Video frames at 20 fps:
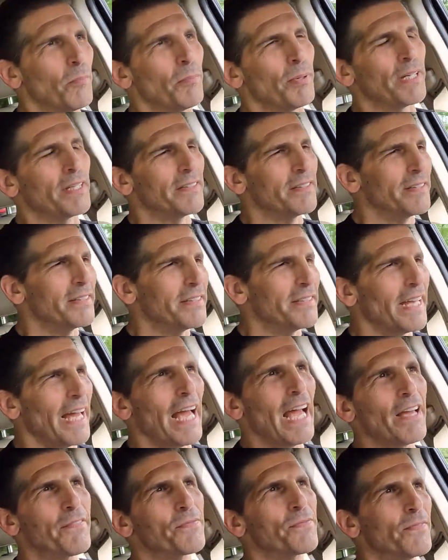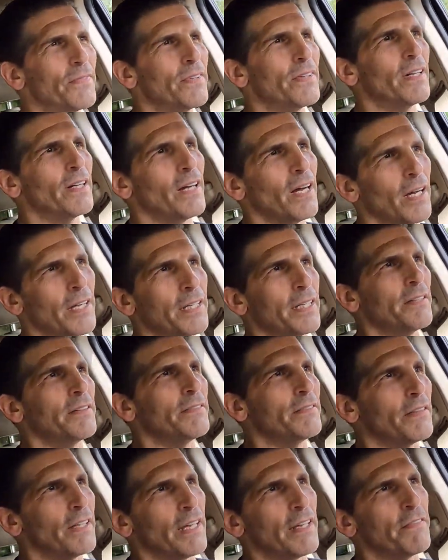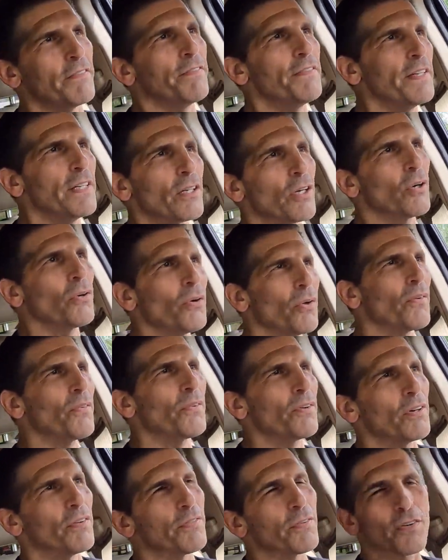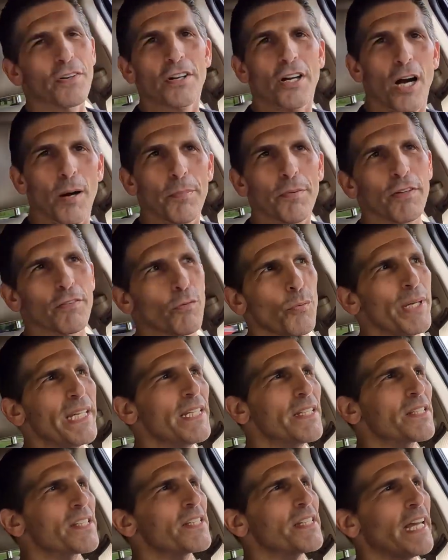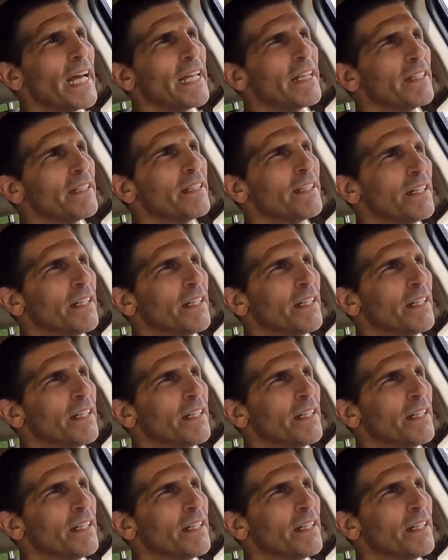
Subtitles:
But to have a vehicle for a couple of weeks that